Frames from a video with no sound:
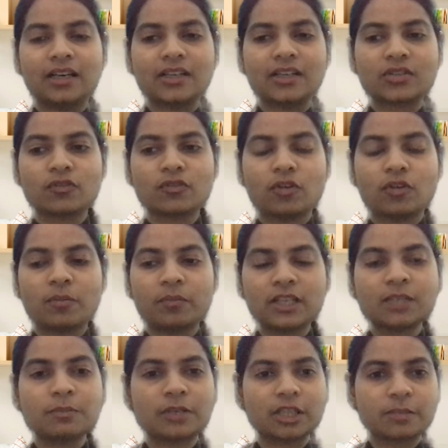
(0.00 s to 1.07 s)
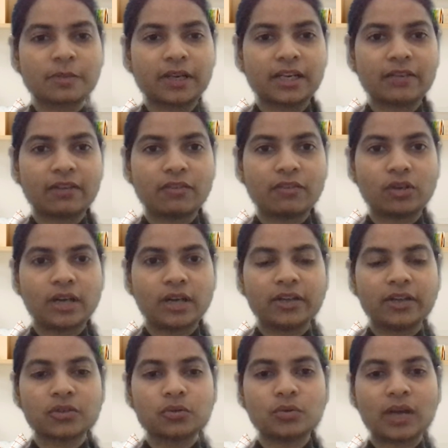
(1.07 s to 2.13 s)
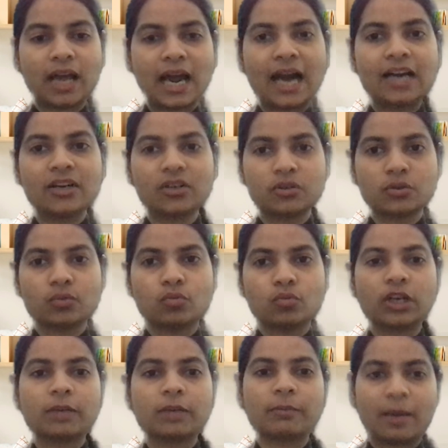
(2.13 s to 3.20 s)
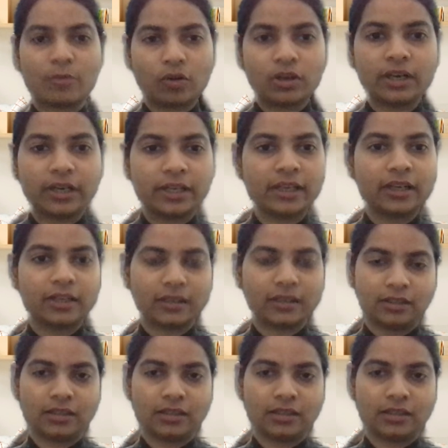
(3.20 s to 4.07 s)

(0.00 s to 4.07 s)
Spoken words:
So from this perspective, I would like to add to what ma'am already